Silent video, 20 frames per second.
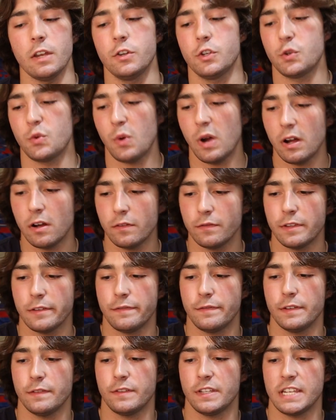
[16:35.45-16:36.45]
12 to
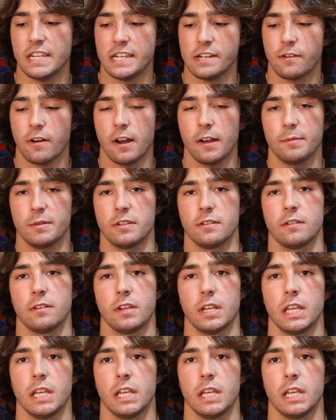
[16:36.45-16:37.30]
15 reps.